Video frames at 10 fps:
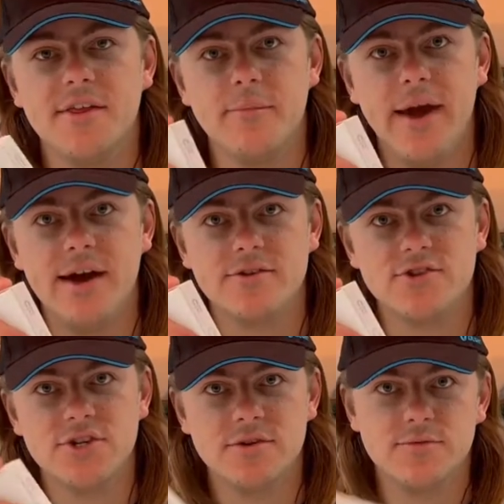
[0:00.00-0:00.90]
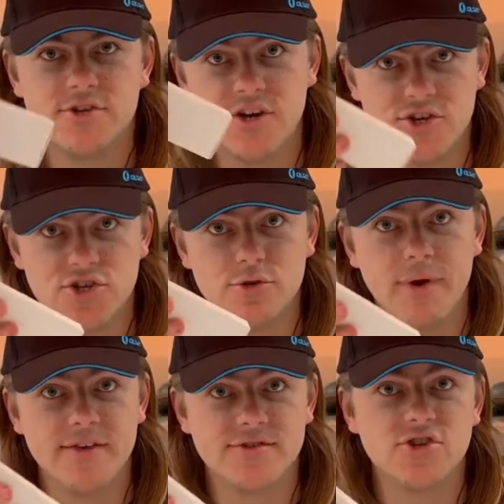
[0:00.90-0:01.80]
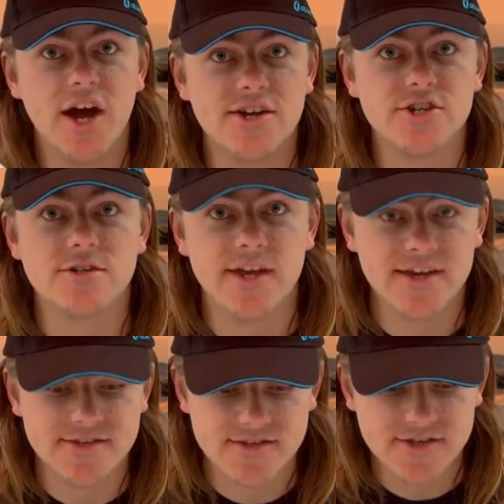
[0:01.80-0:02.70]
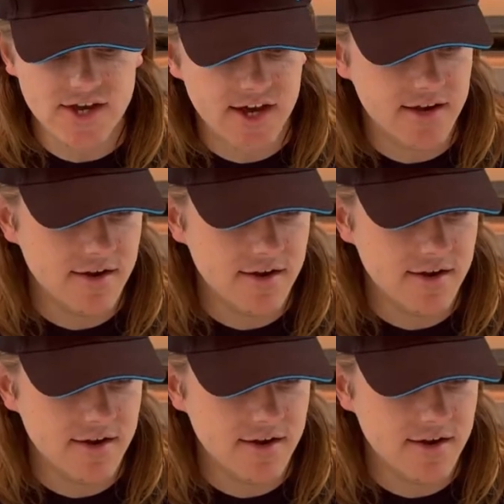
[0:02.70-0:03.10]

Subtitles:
pouch, which I assume has the charging leads inside.